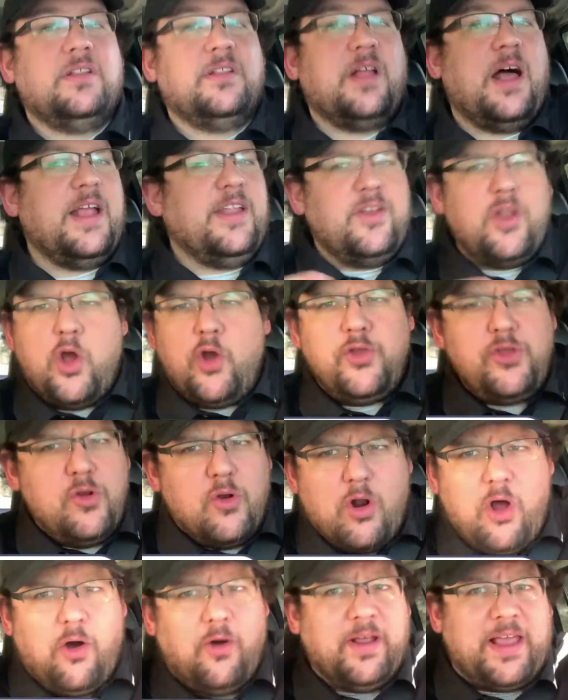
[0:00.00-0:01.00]
I know
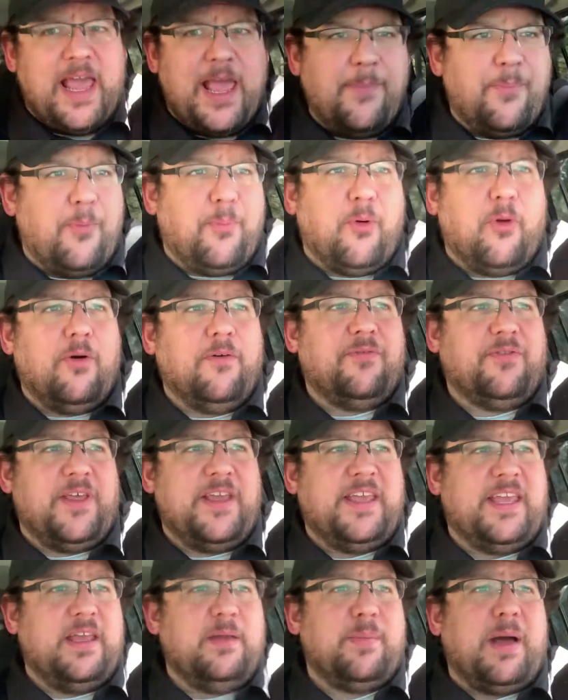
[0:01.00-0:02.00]
you're all capable of
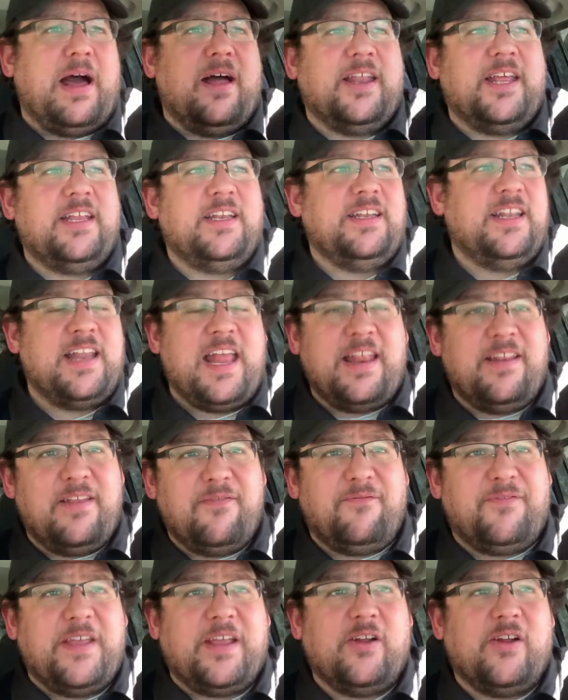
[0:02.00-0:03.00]
thinking about it
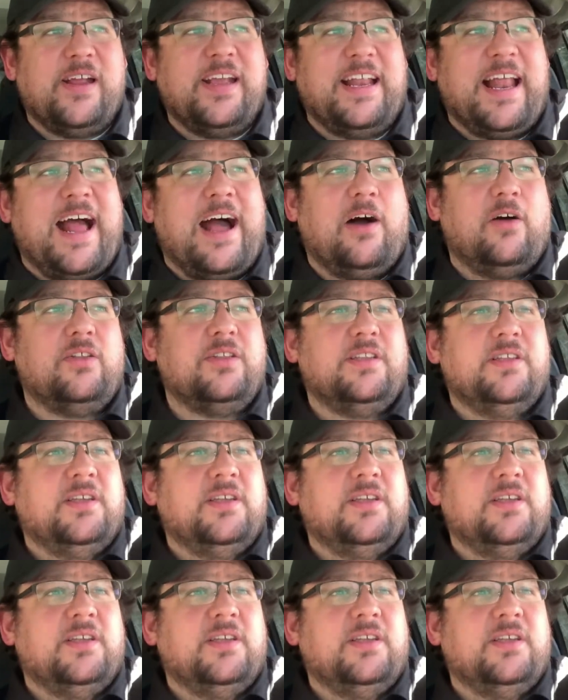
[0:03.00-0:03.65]
and figuring it out.